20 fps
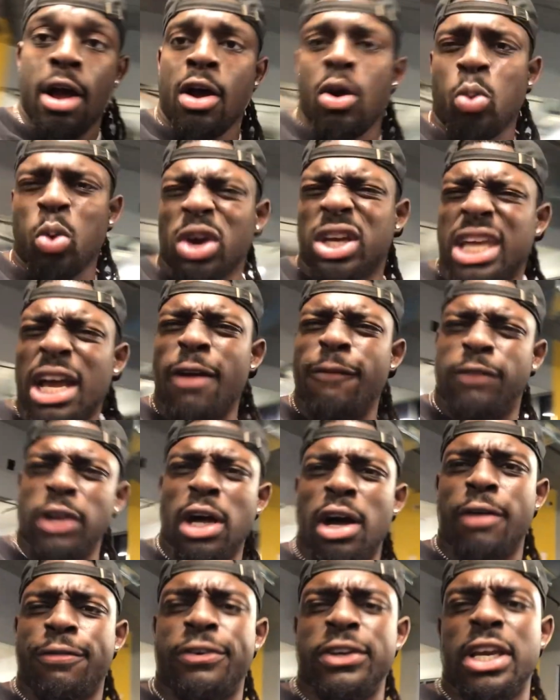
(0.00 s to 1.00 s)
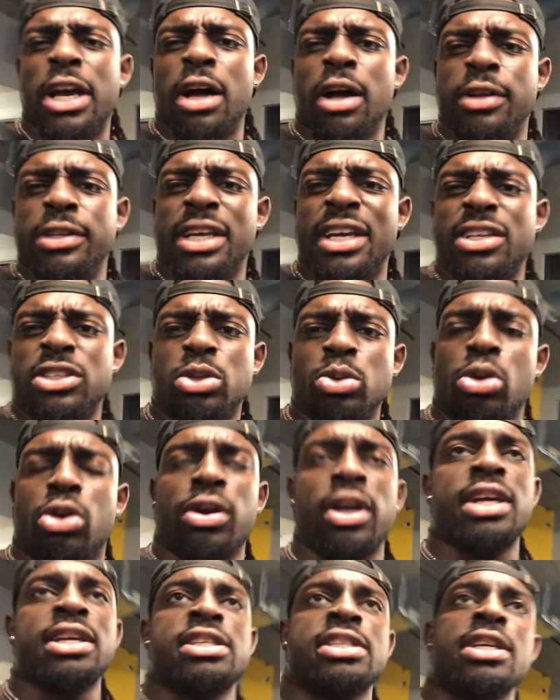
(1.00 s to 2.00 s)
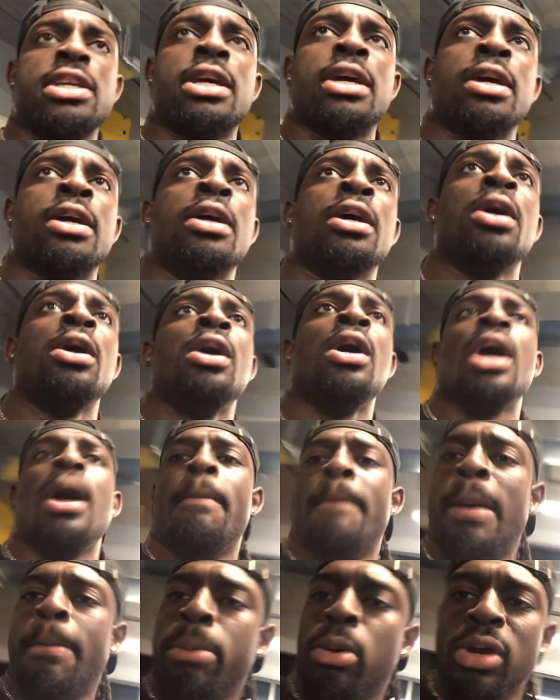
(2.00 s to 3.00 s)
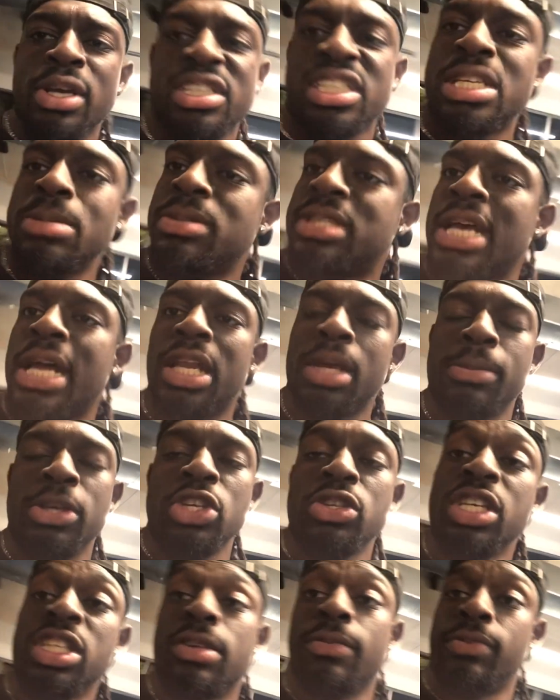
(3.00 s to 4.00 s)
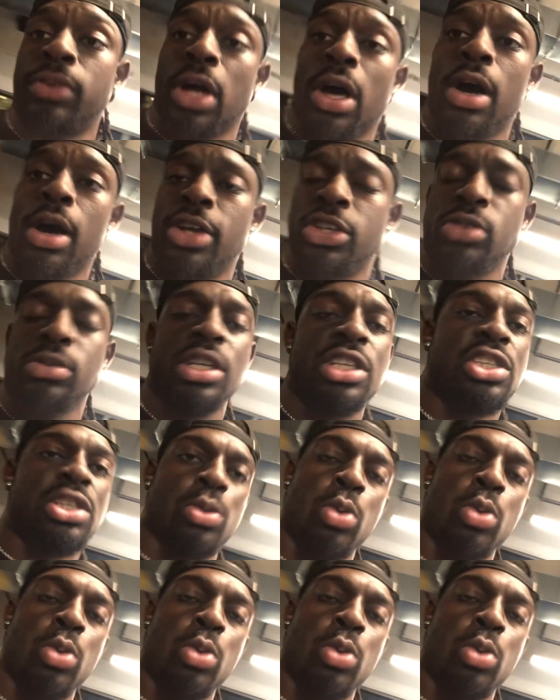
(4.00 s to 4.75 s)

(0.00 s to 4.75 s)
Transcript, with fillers: workout vlog for y'all, nothing too crazy. My boys keep telling me, you need to vlog, you need to